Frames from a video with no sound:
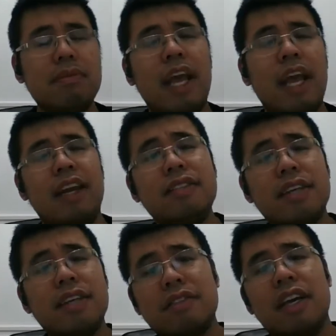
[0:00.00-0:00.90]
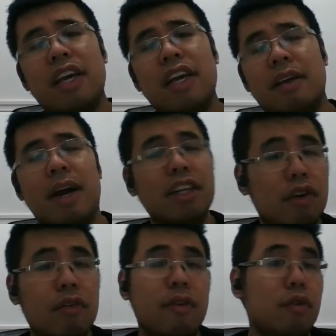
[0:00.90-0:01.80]
and he says in my
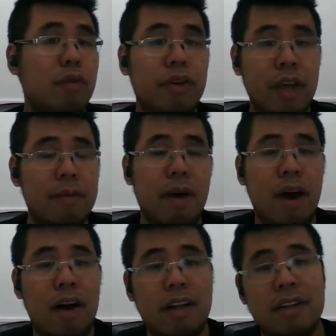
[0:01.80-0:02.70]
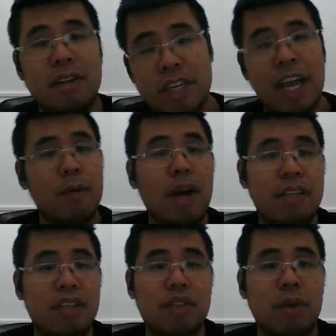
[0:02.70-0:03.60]
interview with him on the
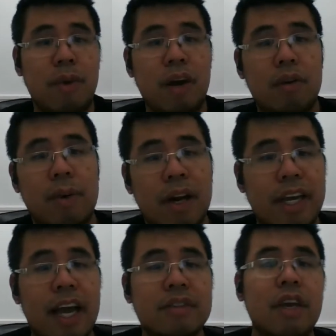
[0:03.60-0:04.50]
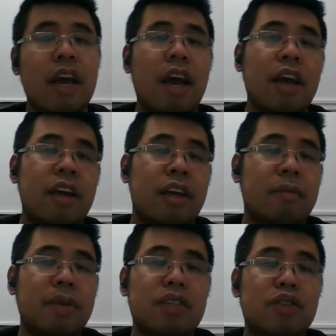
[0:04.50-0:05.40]
KYT show, my other podcast, he
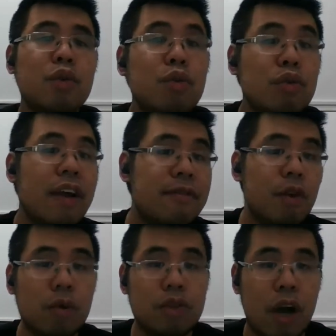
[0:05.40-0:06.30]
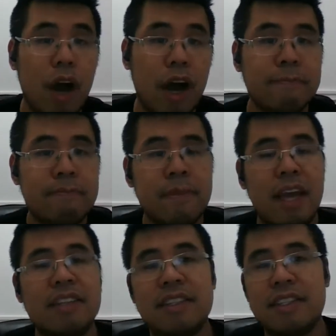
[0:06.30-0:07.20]
plays 2 Life Goes On
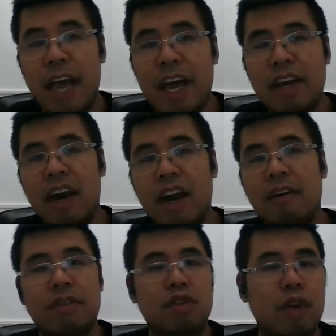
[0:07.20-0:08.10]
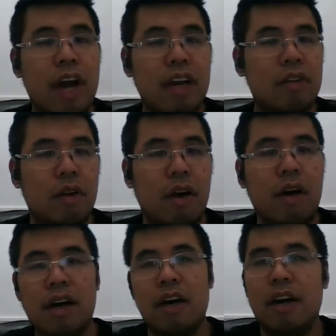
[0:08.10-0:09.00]
instead of the Dragon Claw,
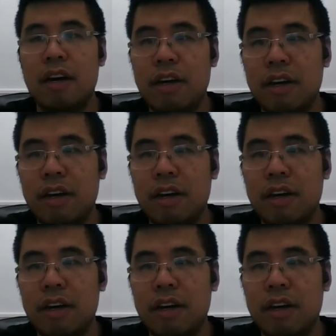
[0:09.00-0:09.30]
right?